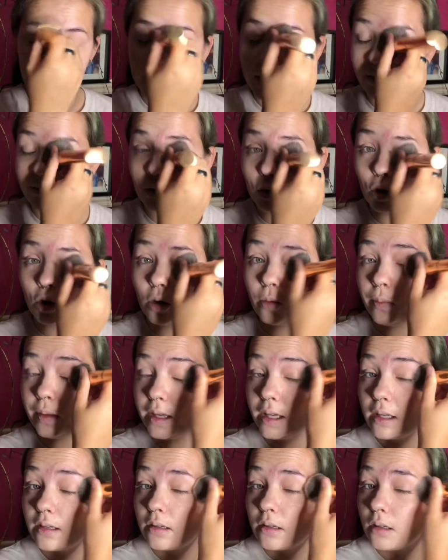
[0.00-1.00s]
caught a bit,
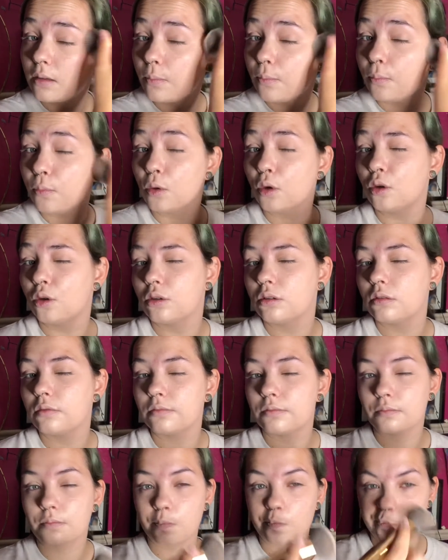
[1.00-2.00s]
but
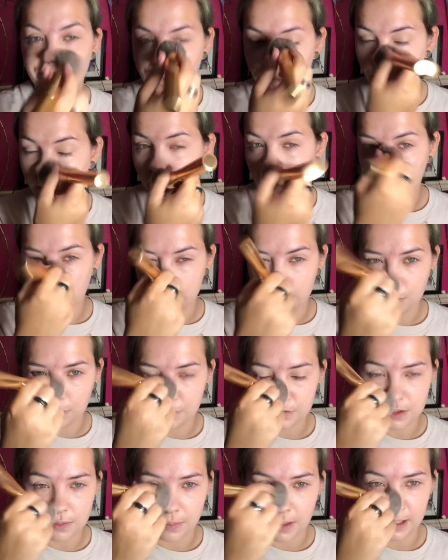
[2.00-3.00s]
not enough
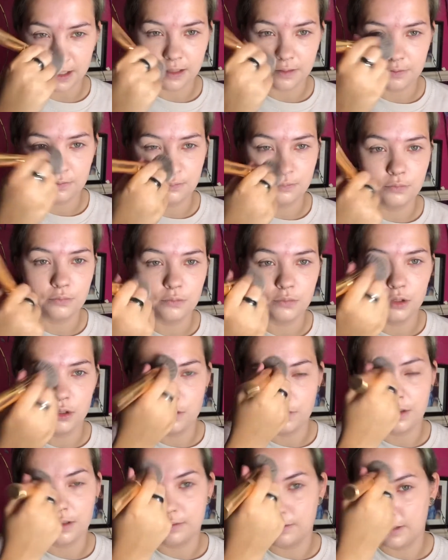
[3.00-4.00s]
to buy a new
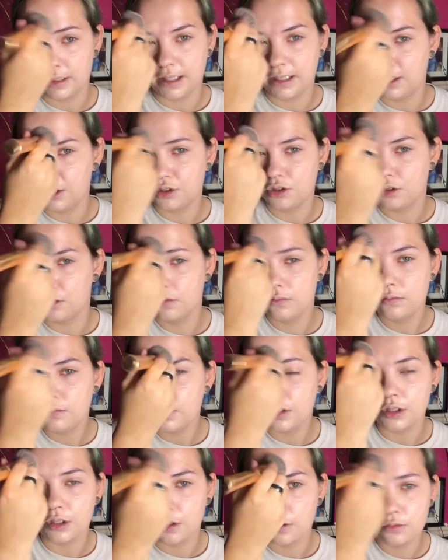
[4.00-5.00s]
foundation,
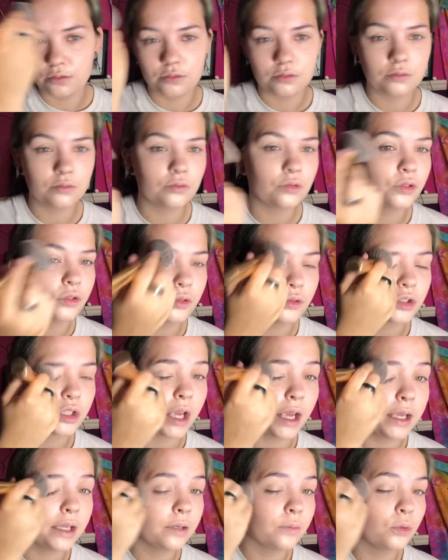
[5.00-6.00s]
you know, new
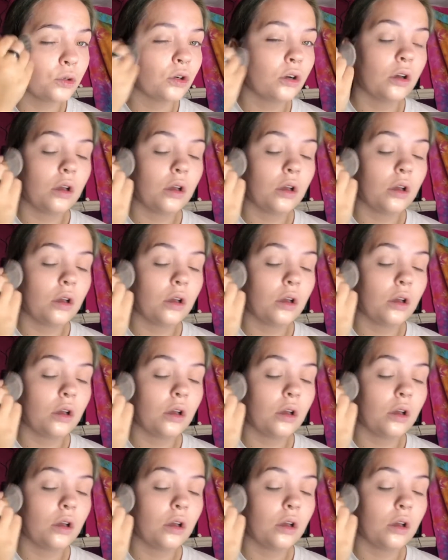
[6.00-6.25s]
shade. But